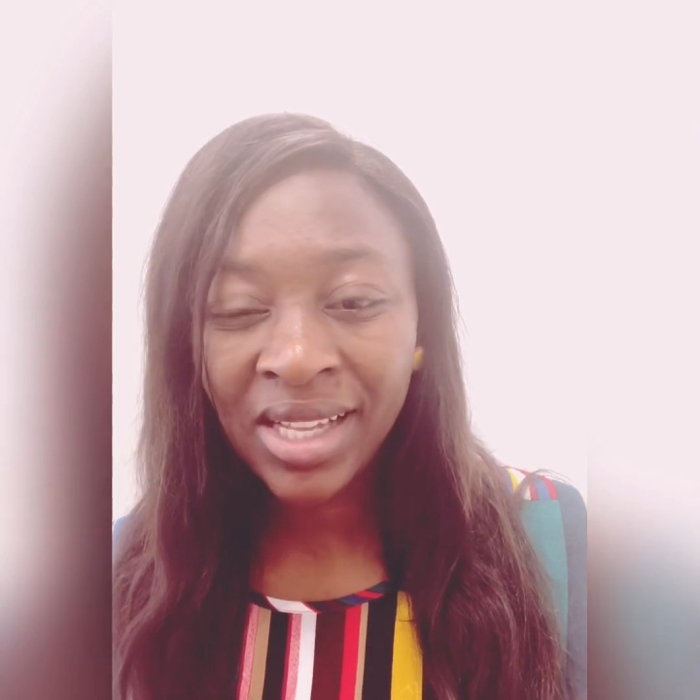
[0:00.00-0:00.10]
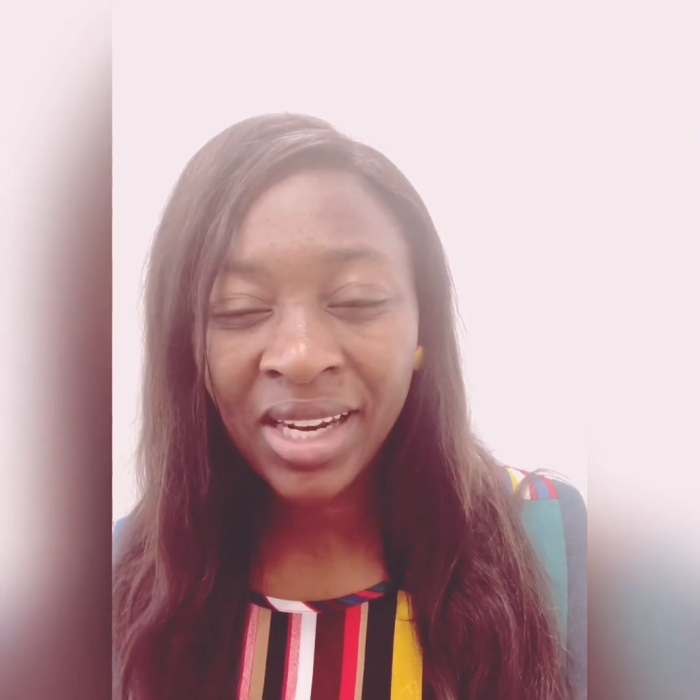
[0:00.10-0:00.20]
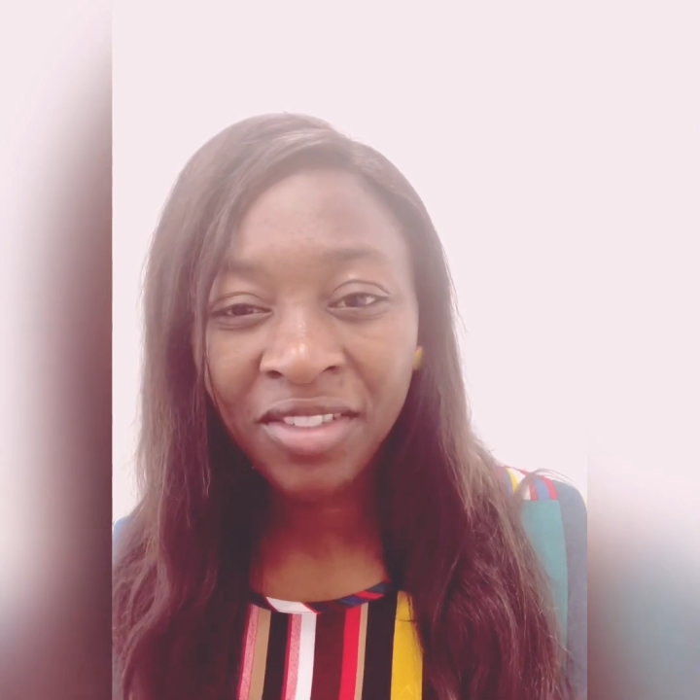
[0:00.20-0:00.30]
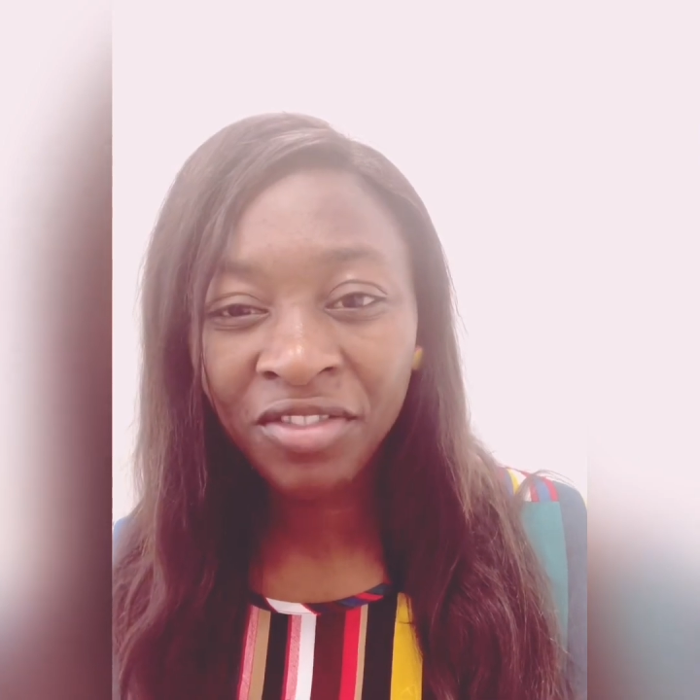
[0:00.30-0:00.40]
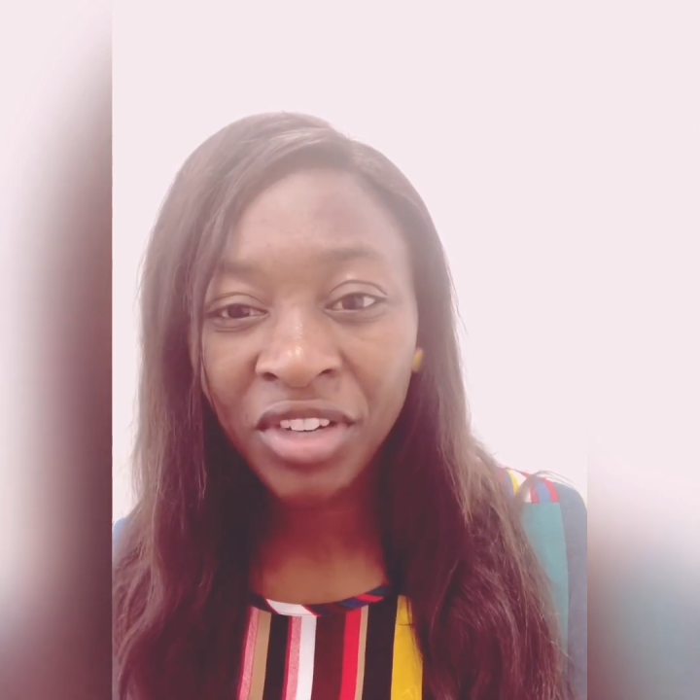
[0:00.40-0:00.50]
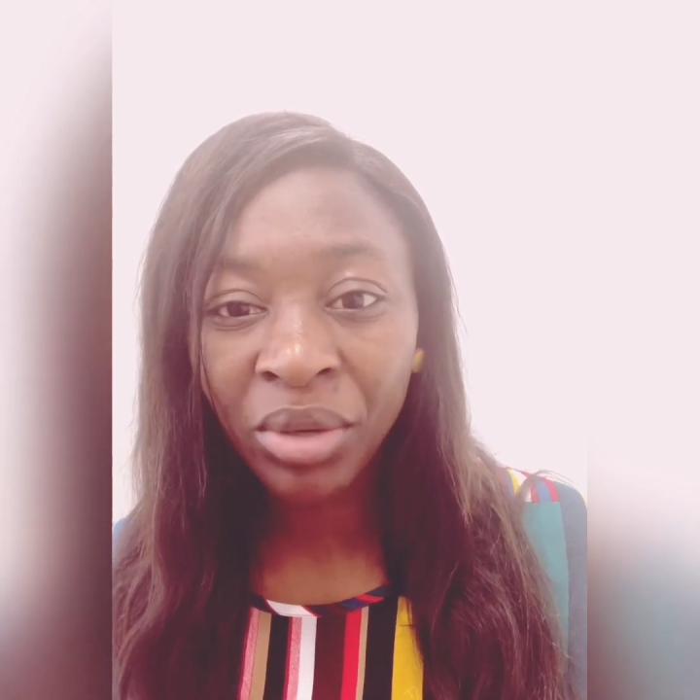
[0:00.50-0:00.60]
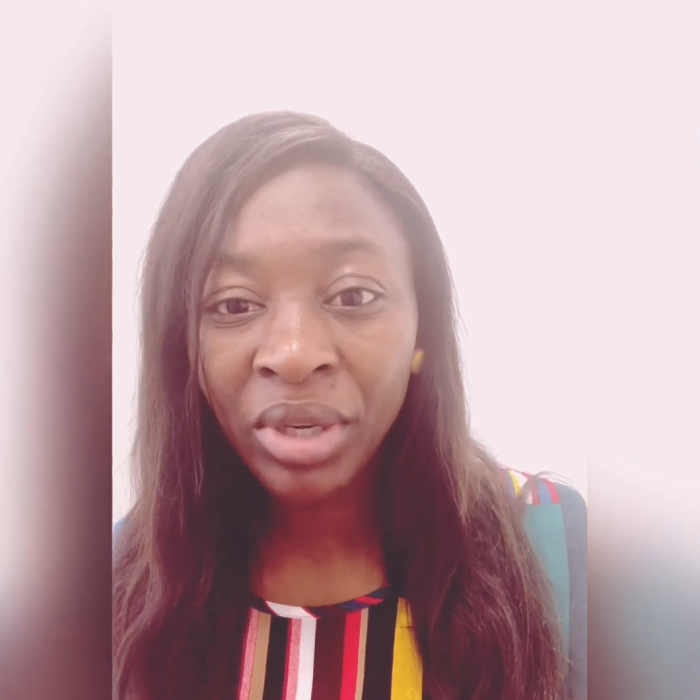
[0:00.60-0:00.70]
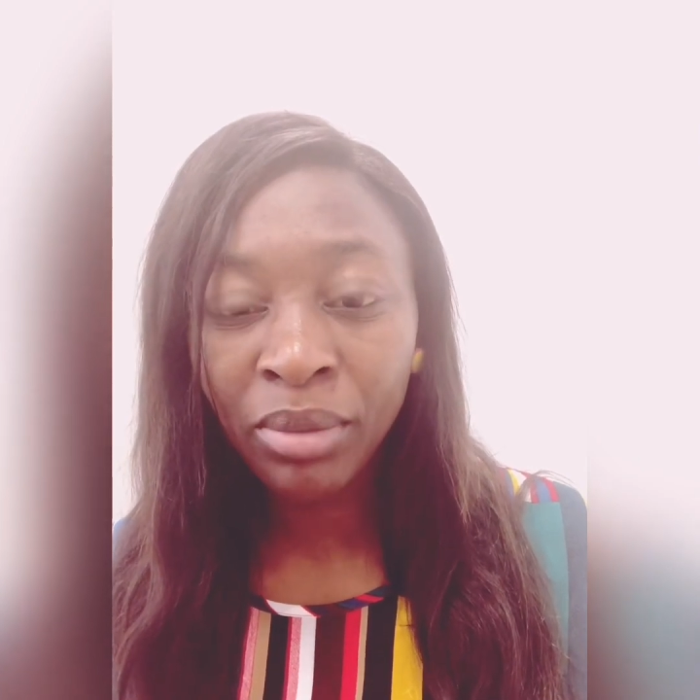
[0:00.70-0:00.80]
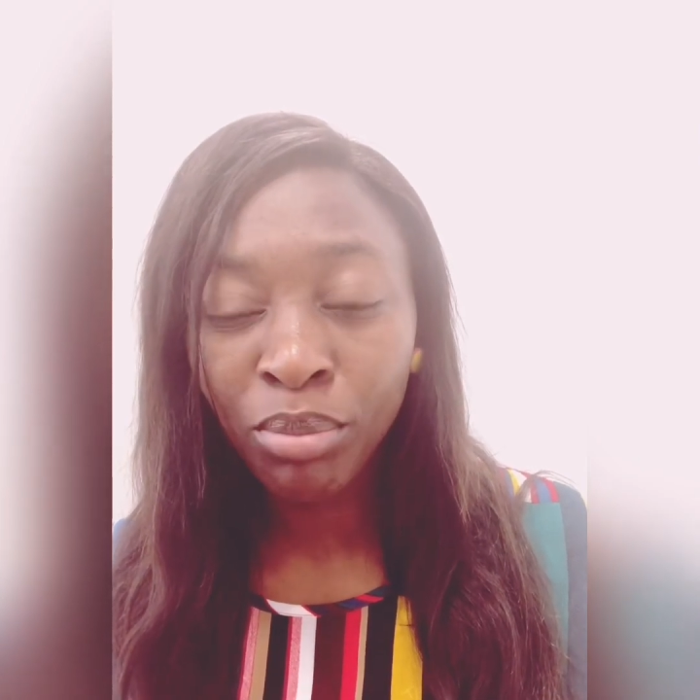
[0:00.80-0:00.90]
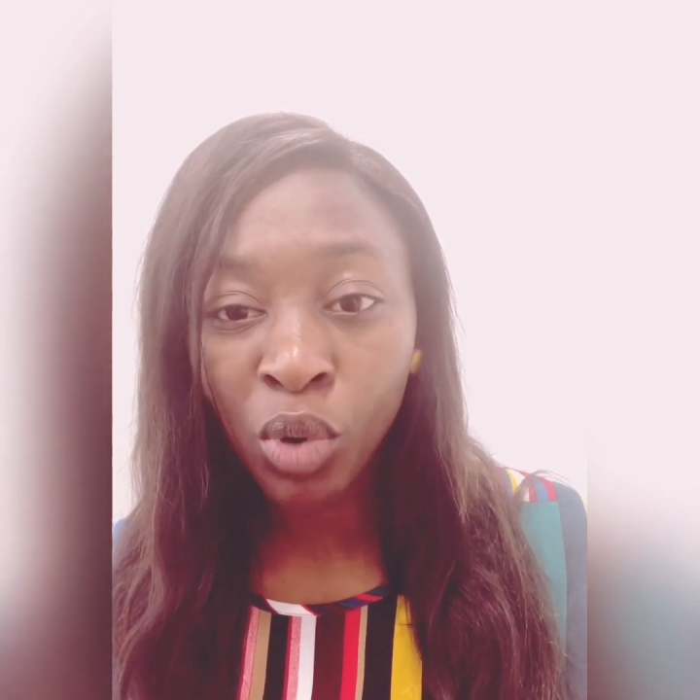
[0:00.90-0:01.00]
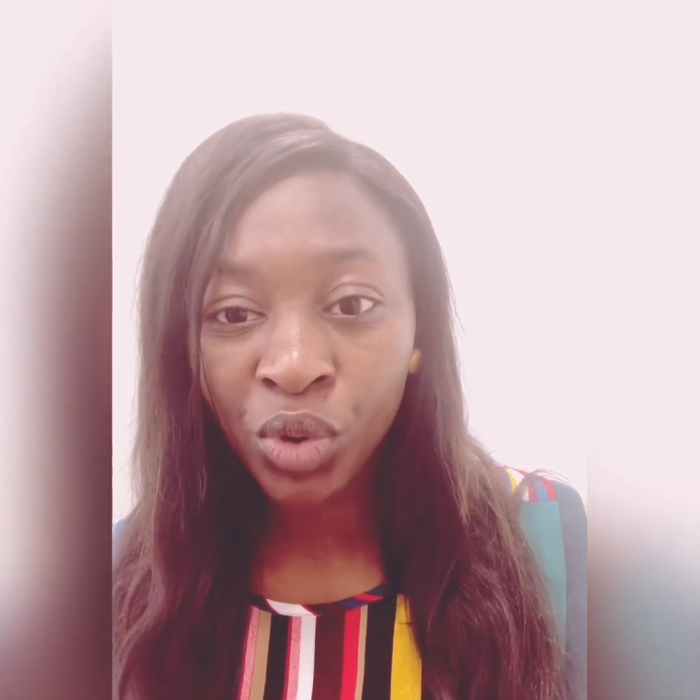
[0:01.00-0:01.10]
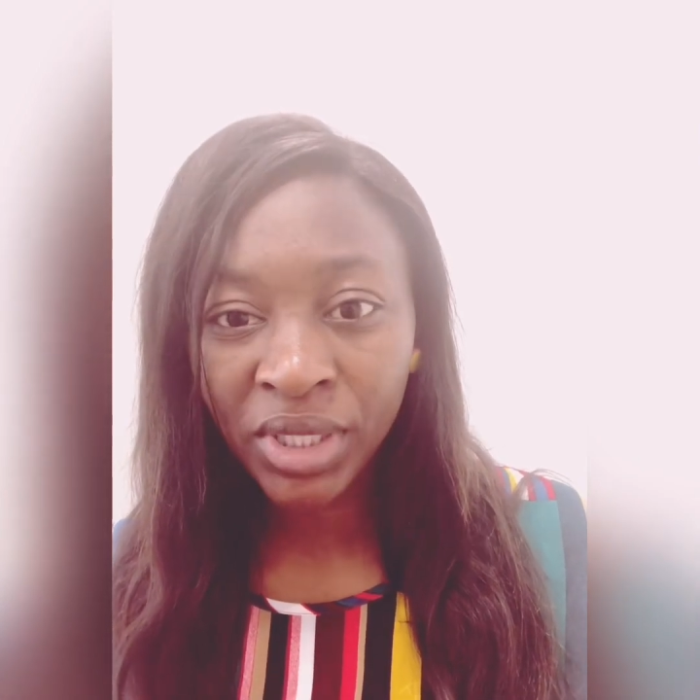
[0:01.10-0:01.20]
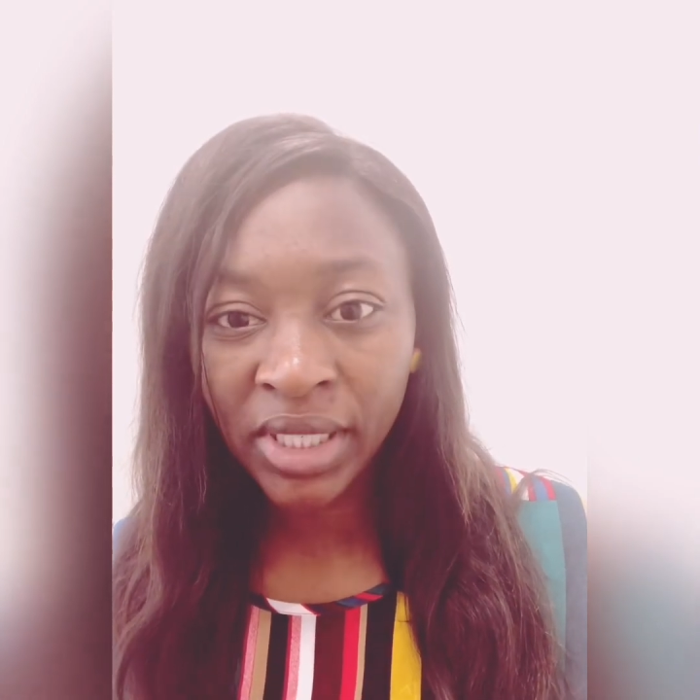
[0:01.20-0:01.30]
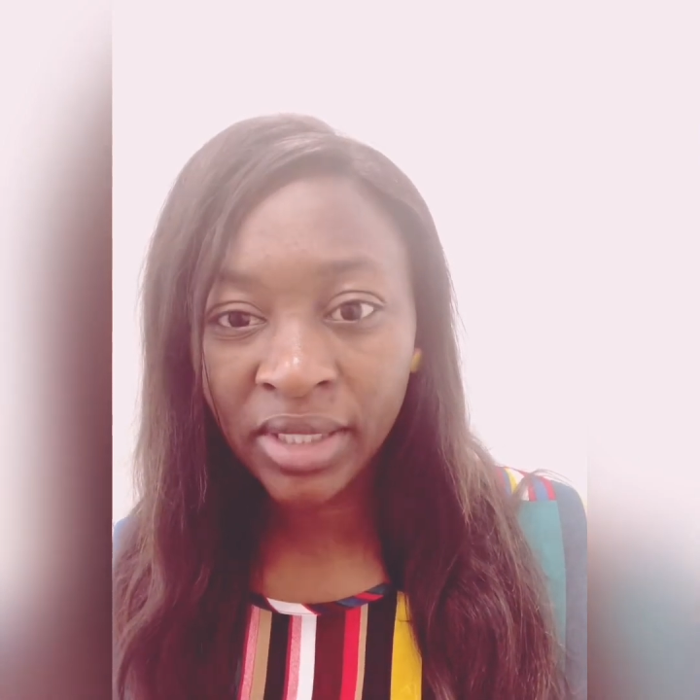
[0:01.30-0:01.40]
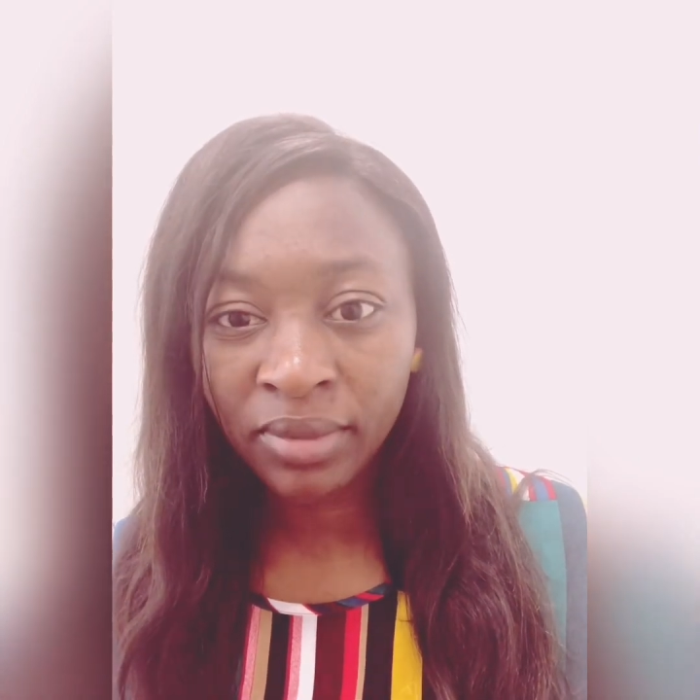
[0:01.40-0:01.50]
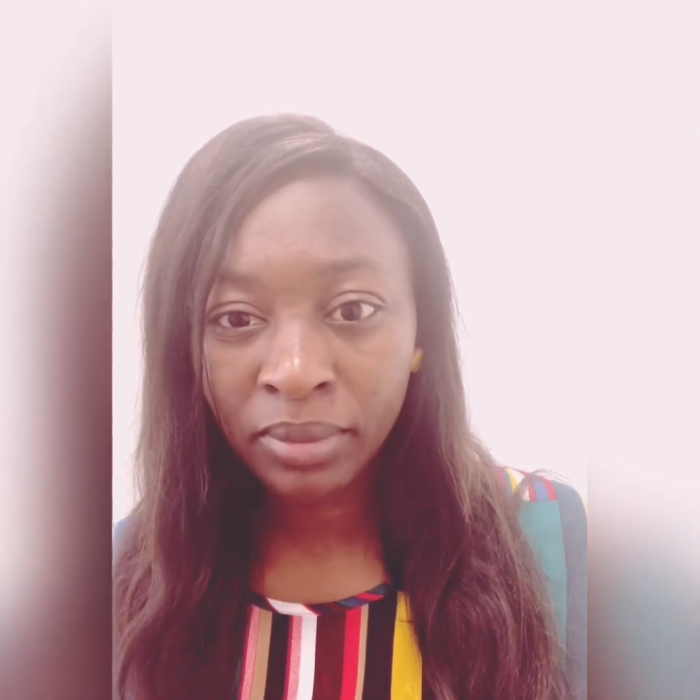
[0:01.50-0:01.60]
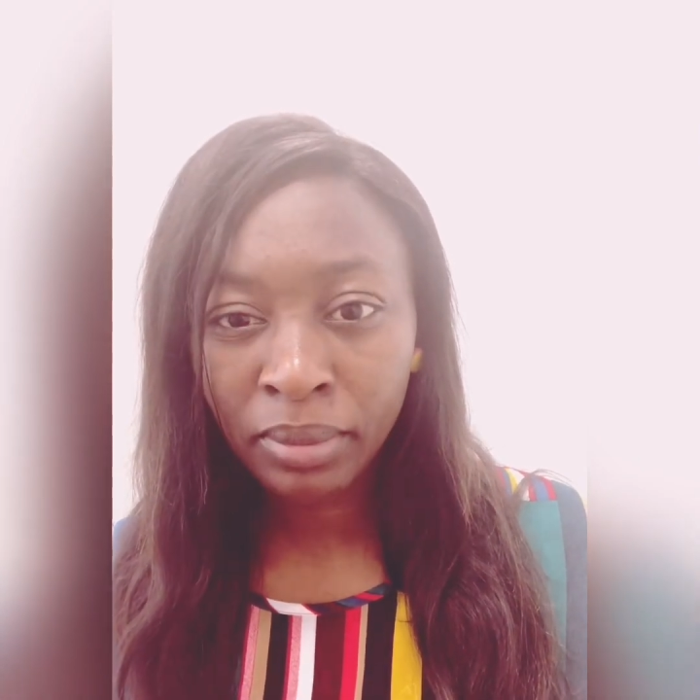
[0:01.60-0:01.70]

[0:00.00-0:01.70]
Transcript: that are very important: